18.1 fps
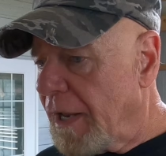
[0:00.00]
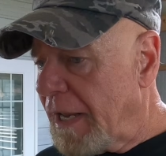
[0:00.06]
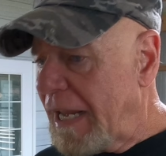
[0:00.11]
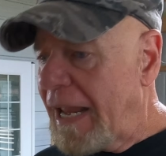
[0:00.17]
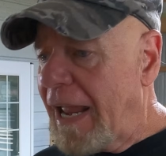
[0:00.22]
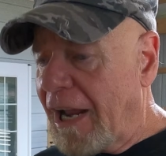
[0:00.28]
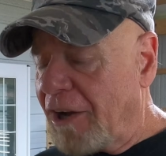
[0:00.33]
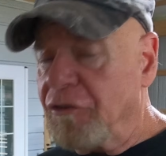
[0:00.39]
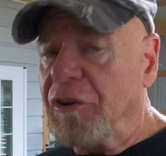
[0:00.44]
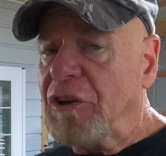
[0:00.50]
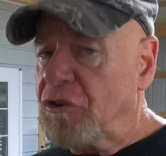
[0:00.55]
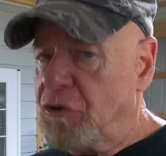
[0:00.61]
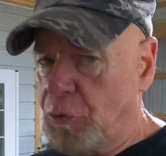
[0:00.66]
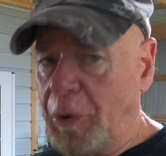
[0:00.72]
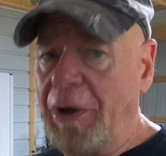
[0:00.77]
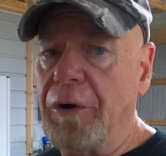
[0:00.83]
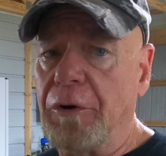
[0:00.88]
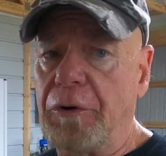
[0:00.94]
He actually
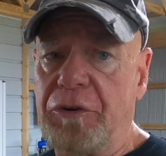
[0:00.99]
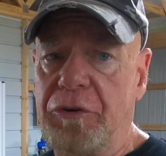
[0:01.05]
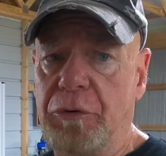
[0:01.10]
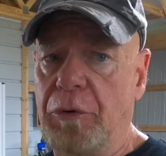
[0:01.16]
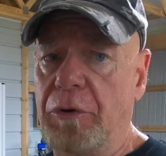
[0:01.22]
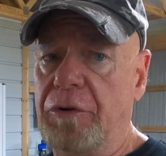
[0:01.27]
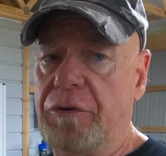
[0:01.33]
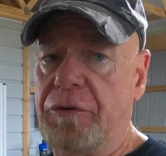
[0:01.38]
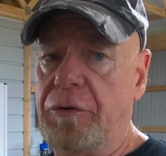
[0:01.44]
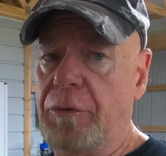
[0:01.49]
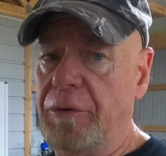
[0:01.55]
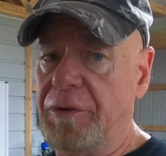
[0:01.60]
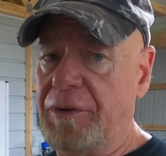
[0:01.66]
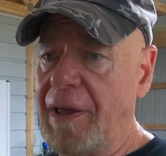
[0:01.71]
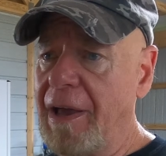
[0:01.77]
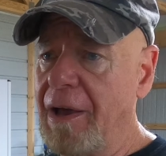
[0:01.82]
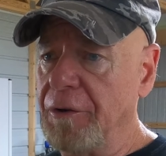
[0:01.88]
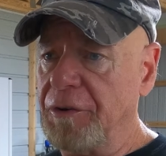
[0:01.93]
trailered to
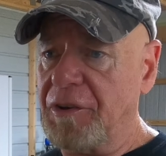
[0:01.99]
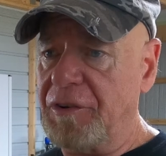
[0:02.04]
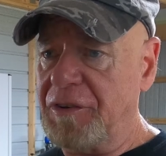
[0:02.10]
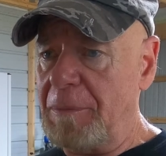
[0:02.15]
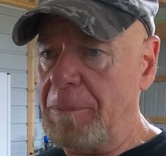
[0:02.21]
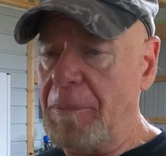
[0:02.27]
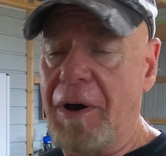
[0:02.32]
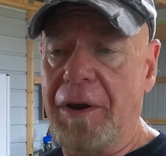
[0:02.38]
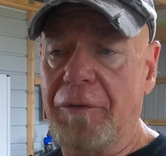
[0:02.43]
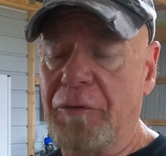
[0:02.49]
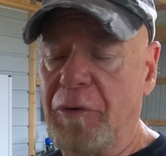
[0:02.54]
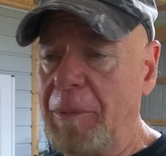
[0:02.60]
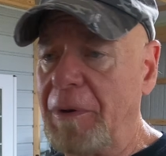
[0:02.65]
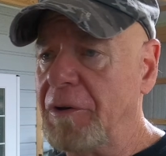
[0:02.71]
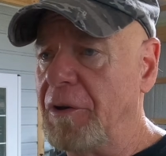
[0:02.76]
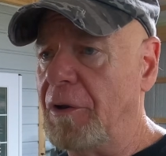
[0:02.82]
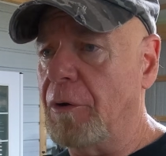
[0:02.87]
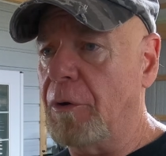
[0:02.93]
his house because he bought it from
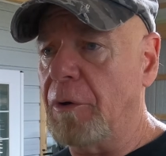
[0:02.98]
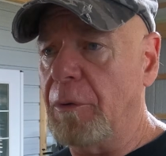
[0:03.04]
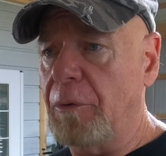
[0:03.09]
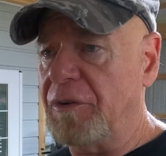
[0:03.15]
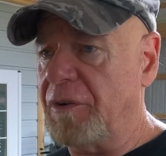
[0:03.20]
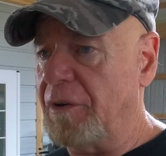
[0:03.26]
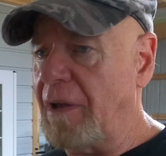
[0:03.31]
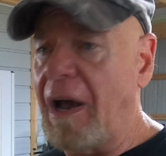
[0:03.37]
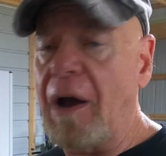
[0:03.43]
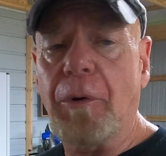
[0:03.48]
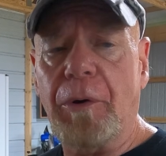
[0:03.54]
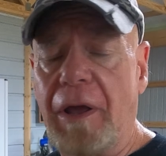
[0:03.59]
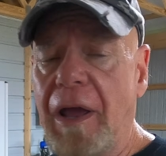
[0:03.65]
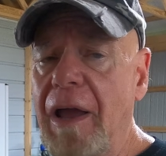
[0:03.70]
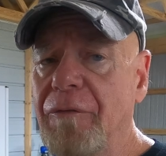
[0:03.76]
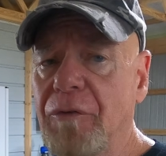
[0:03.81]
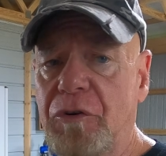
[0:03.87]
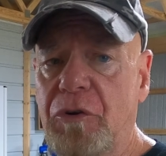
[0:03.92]
a dealer that was an hour and a
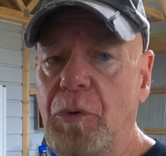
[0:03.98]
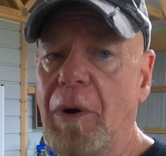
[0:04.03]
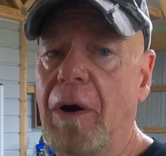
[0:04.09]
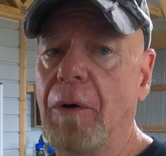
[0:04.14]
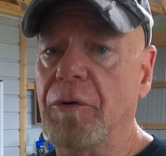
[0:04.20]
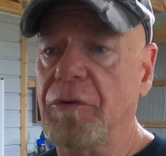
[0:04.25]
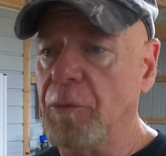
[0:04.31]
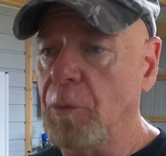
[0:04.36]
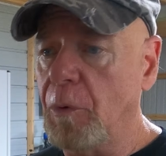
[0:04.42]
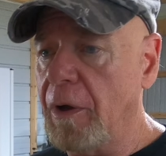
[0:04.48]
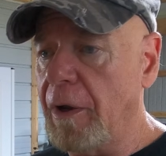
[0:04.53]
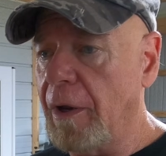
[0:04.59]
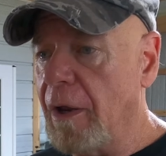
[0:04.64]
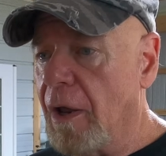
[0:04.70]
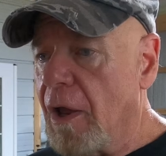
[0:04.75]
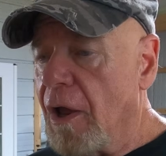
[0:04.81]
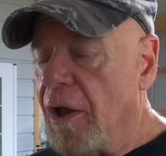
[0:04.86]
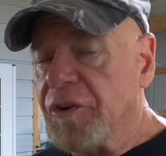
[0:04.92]
half or 2 hours
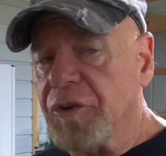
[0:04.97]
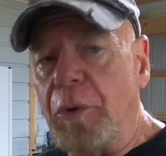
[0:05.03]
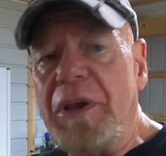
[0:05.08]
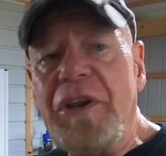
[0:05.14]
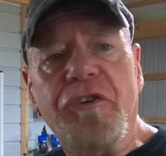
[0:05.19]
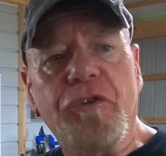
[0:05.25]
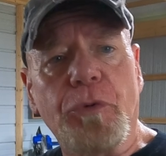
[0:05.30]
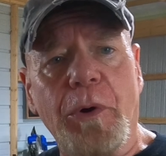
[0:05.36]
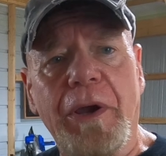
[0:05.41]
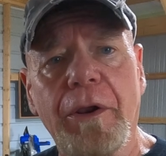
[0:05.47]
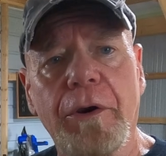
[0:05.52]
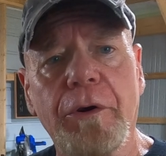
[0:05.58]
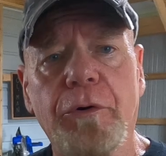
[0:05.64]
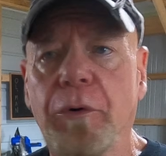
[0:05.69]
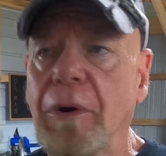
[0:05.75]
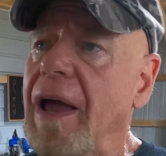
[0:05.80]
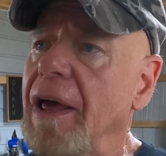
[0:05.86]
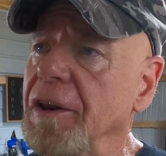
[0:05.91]
away. So he
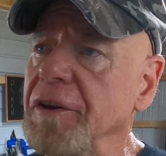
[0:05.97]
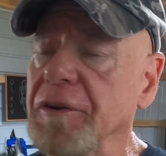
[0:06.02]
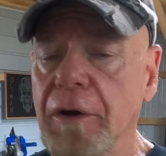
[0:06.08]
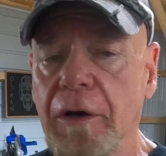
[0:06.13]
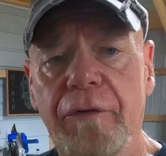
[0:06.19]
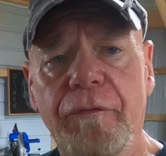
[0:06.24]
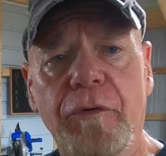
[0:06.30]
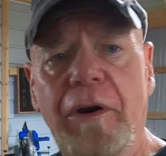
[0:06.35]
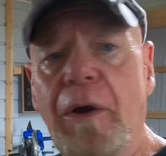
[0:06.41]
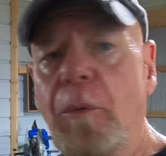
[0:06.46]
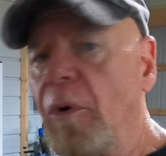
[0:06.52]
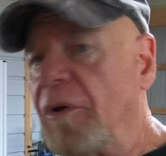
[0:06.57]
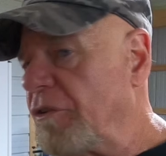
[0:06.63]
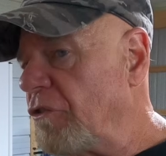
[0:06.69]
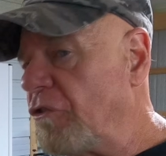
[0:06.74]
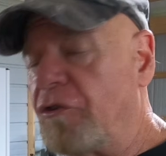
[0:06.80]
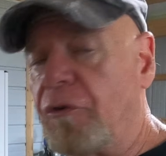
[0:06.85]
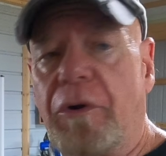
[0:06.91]
trailered or had it delivered. I
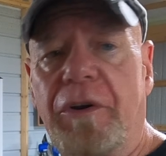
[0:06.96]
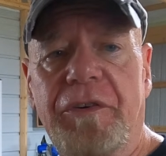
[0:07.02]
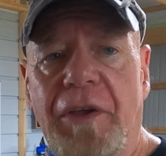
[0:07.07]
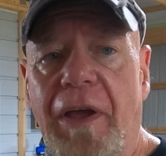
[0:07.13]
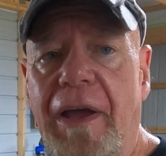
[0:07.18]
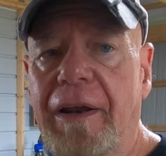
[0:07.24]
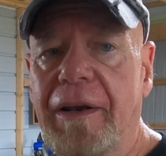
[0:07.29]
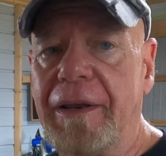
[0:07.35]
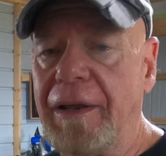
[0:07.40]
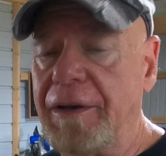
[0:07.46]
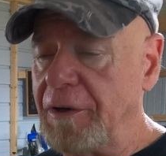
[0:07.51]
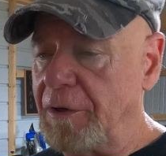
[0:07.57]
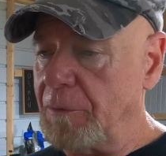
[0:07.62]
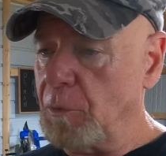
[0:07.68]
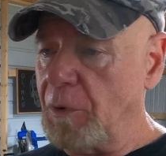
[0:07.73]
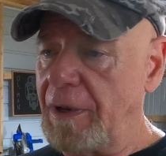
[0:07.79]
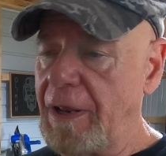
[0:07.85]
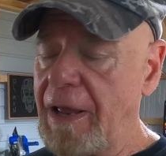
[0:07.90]
wasn't sure exactly. I
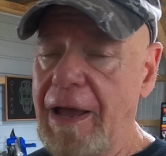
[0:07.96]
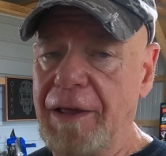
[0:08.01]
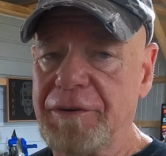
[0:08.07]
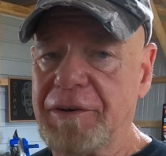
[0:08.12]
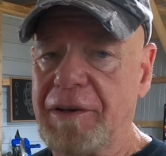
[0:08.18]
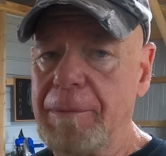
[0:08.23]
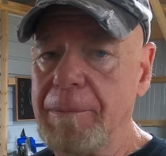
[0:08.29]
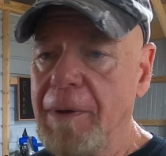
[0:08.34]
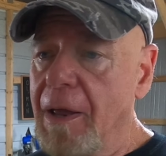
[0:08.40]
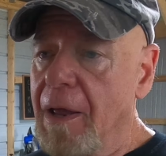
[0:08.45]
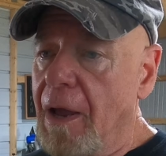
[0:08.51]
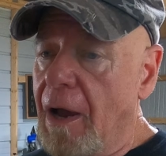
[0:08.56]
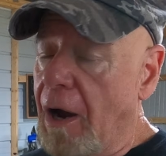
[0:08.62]
didn't really ask him.